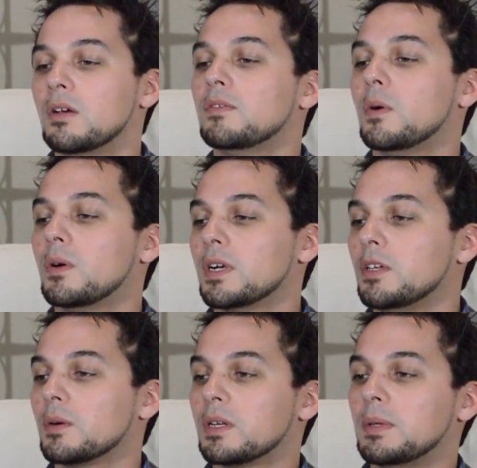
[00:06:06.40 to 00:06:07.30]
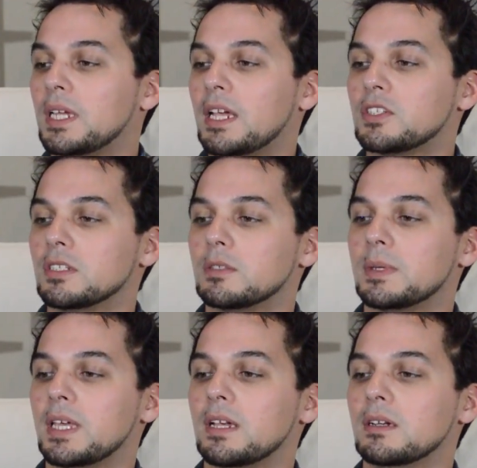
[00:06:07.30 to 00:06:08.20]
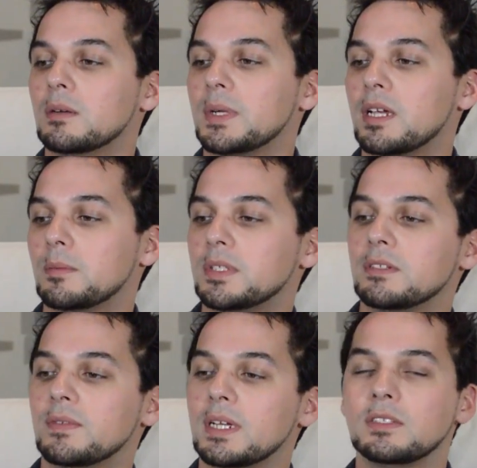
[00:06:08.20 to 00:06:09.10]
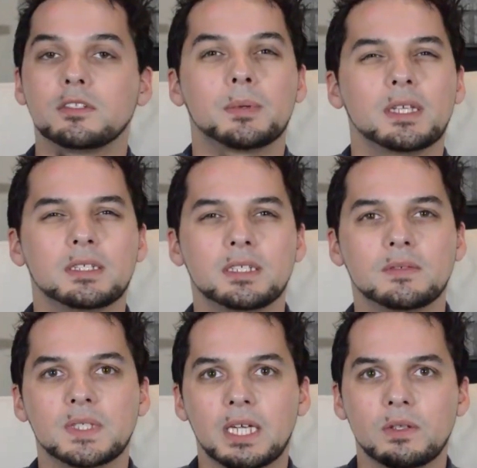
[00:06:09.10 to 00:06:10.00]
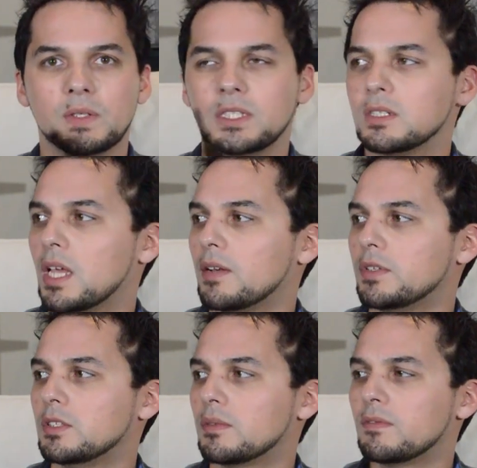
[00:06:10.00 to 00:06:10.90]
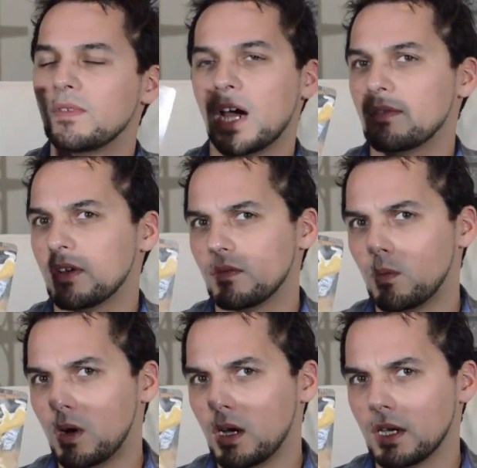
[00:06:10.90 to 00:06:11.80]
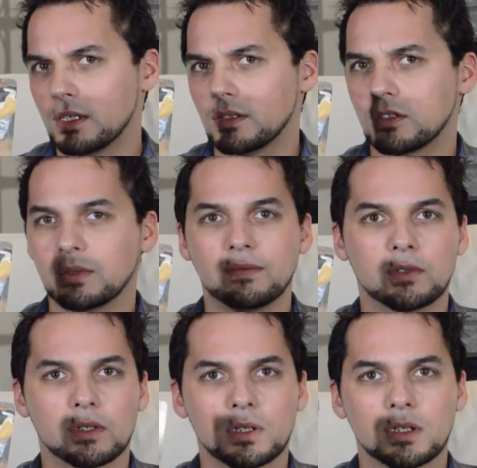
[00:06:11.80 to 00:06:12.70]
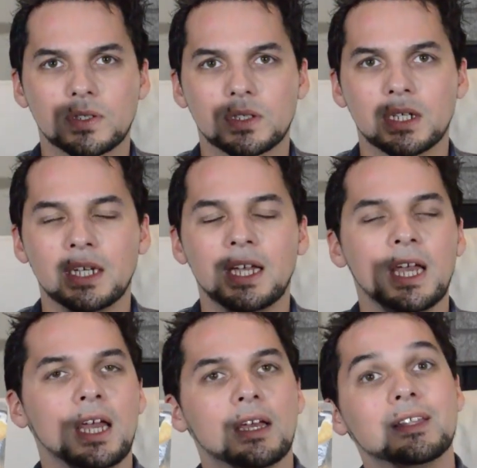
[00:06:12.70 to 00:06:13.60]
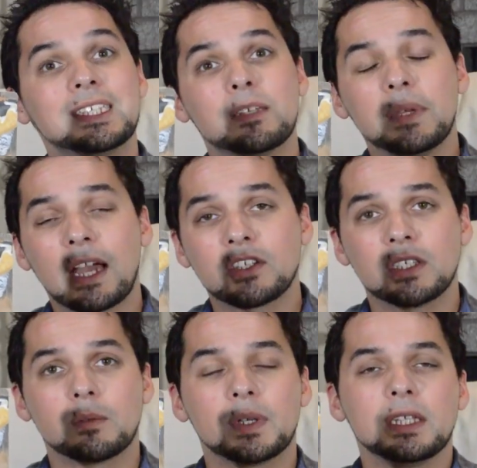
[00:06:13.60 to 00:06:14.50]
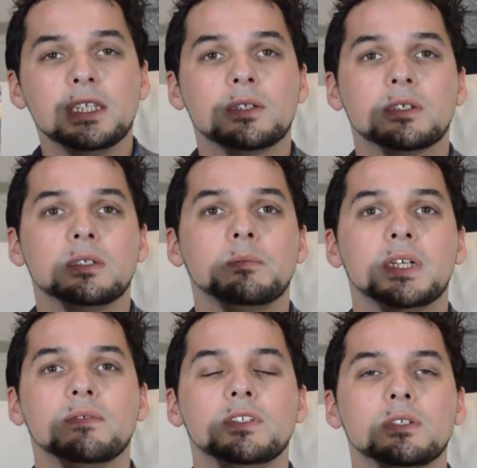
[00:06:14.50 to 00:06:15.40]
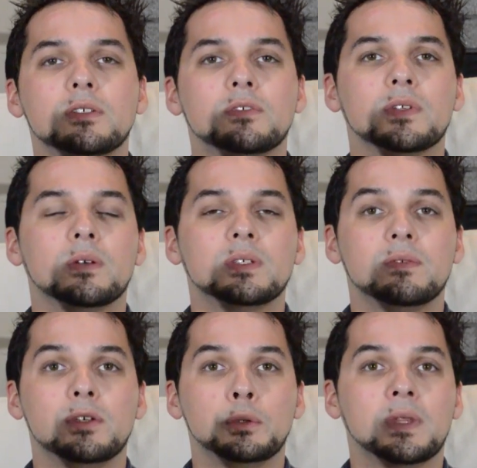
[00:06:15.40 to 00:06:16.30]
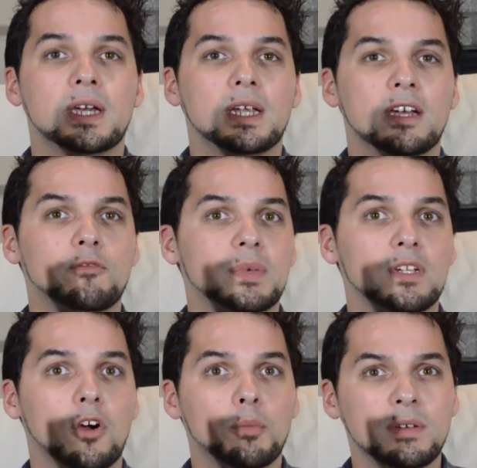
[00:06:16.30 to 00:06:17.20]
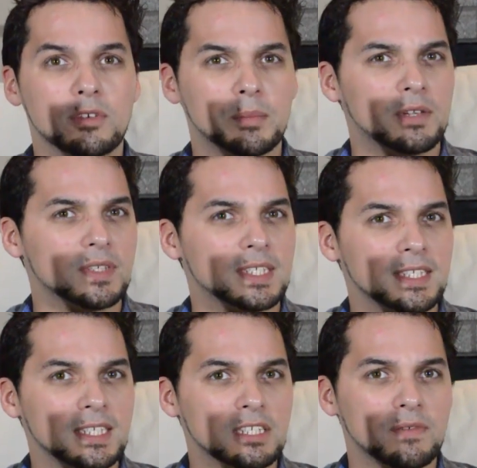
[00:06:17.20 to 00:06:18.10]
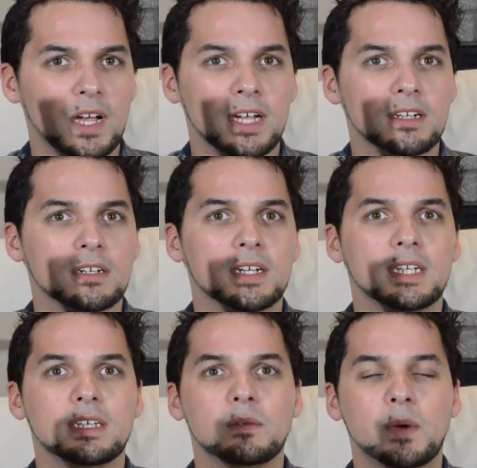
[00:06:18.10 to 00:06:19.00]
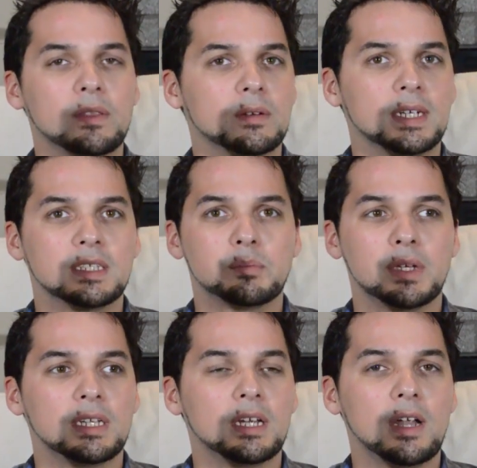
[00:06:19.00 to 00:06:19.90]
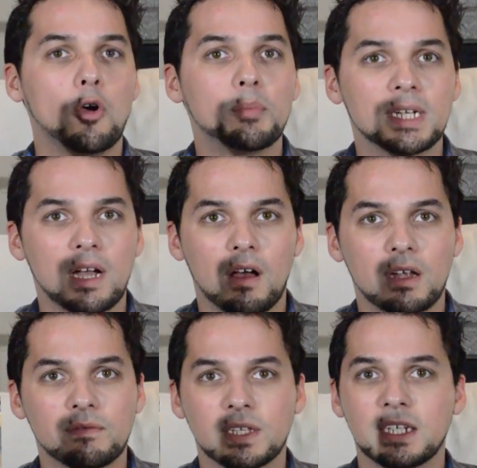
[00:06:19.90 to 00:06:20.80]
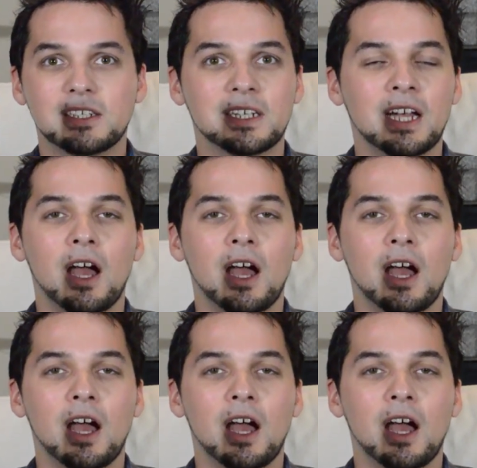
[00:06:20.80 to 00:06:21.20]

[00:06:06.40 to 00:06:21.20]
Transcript: For your communications with air, when it comes to your friends, your relatives, and the others in your life, we do have the Five of Wands reversed. This could be actually a really good bit of news for those of you that have been hoping for a bit of a ceasefire, whether it's been an open conflict